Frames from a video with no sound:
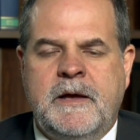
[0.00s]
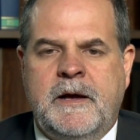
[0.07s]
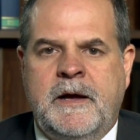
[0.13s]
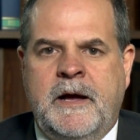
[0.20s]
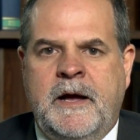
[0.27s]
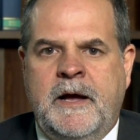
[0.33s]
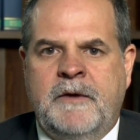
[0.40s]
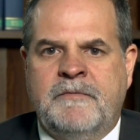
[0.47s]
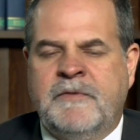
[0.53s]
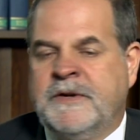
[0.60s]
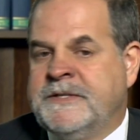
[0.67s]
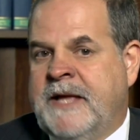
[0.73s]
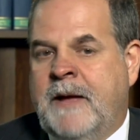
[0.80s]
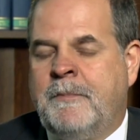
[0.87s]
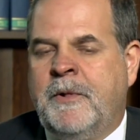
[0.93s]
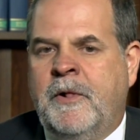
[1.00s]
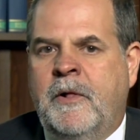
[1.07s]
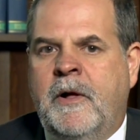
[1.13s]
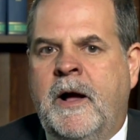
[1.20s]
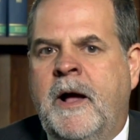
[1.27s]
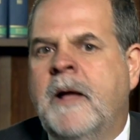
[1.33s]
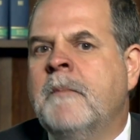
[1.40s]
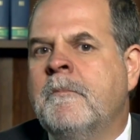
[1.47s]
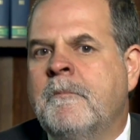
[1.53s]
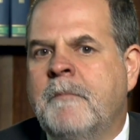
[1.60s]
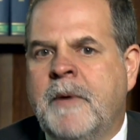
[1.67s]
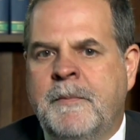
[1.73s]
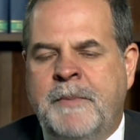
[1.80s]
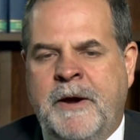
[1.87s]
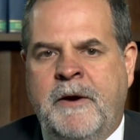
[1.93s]
For example,
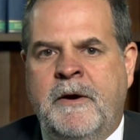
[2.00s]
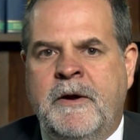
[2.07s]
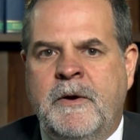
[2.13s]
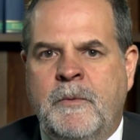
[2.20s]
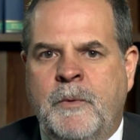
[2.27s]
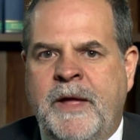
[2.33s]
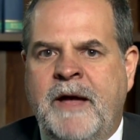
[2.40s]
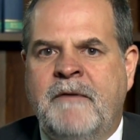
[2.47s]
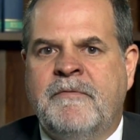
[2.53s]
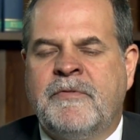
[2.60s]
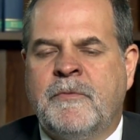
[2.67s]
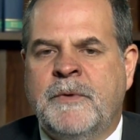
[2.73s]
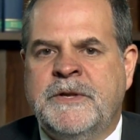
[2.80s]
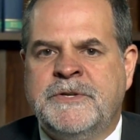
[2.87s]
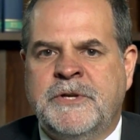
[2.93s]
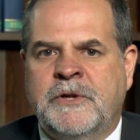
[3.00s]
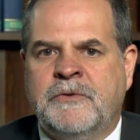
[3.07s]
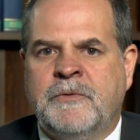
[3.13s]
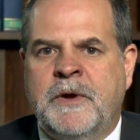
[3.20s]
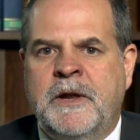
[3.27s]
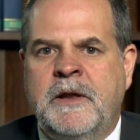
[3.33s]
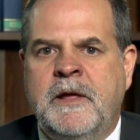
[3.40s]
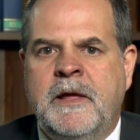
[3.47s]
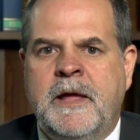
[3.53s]
I'm a parent. We have 3 children,